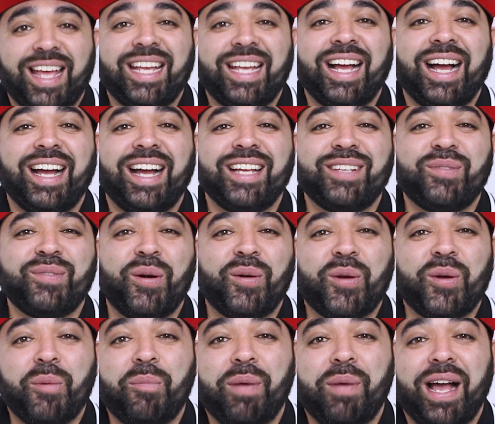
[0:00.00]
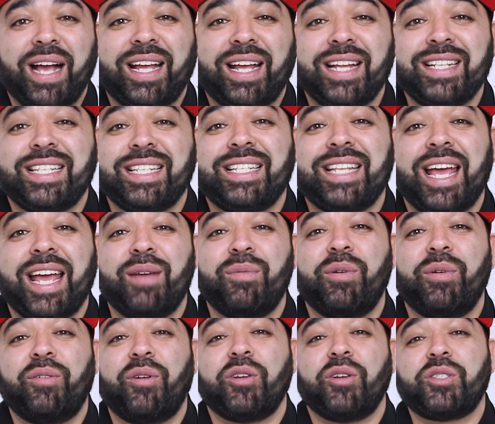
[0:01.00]
Hey guys, welcome back, and today
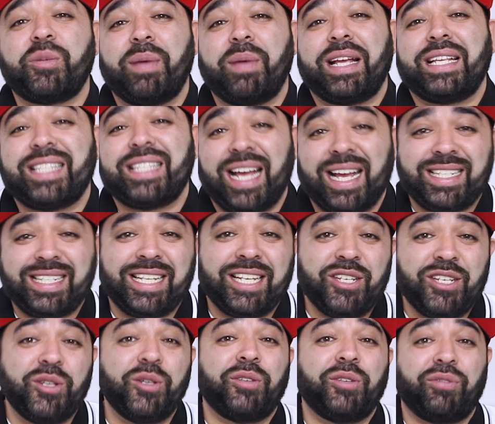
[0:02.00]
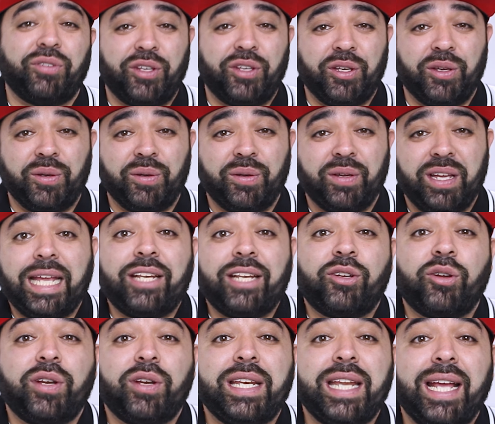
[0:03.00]
we've got some exciting news for you.
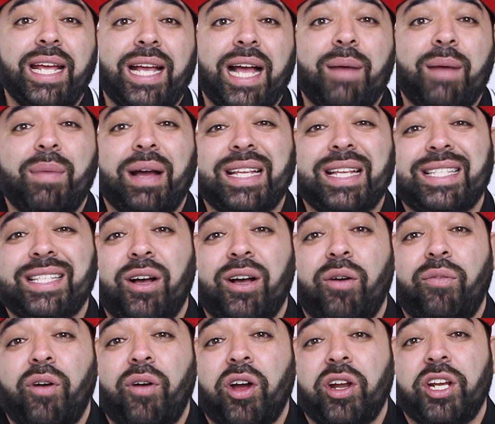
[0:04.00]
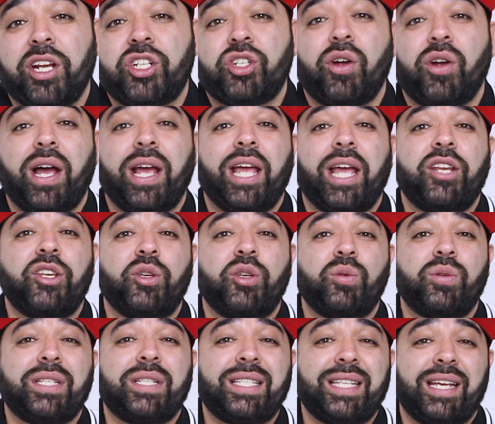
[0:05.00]
InGood Nick and myself are going to try a
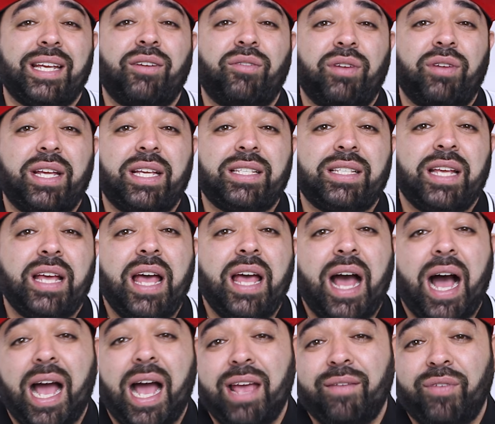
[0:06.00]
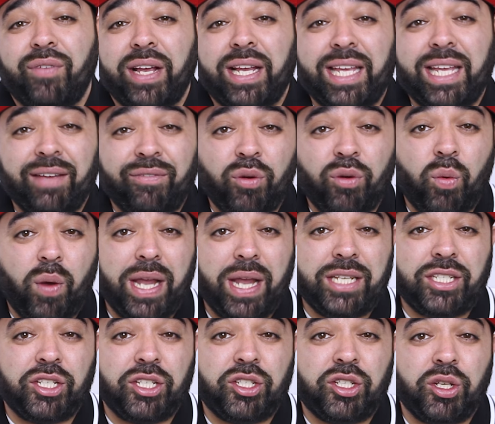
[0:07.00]
new series. I have a
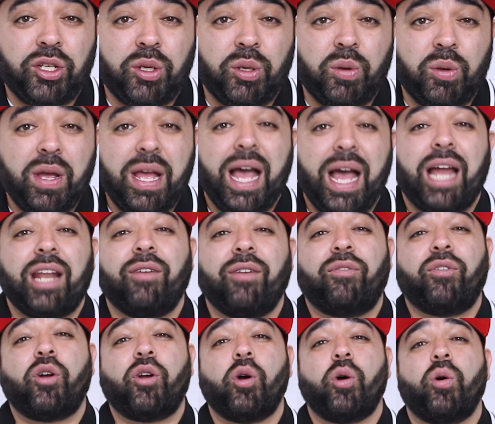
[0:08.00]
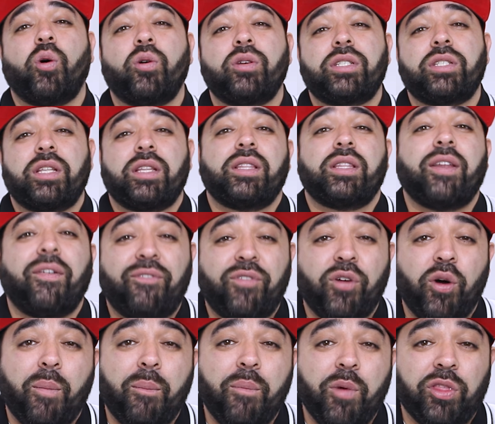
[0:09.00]
giveaway to do, and of course the F
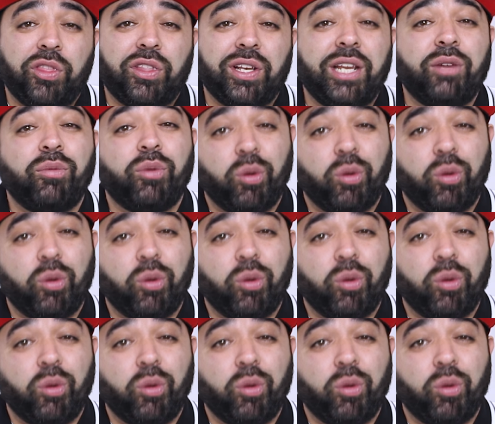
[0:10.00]
U T monthly